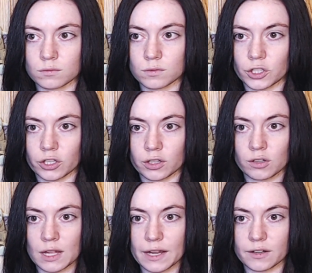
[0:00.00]
You're a little
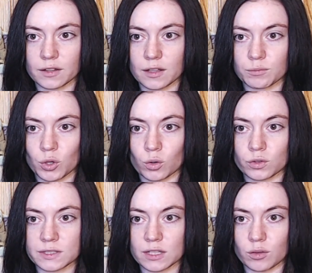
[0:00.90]
higher than them. Oh, you
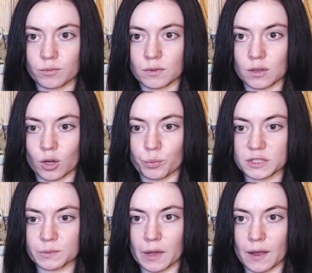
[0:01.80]
see the, the open
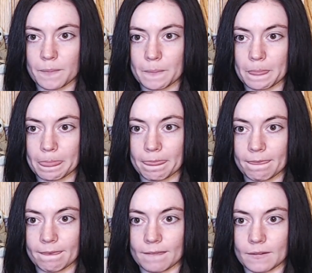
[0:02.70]
spot.
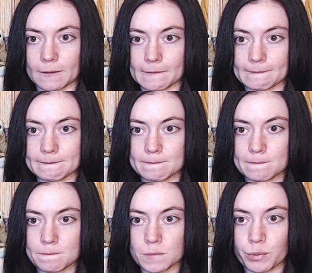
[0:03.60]
The,
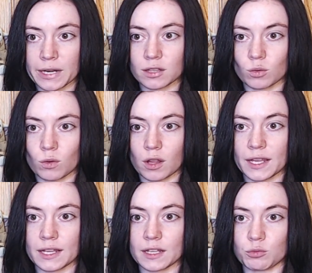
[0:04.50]
the break in the wall,
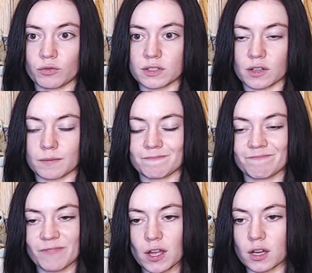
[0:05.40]
and he moved his arm.
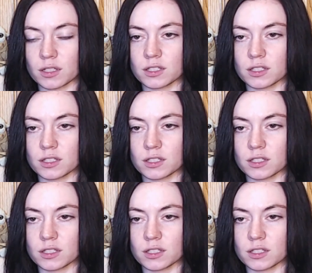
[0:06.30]
Fuck!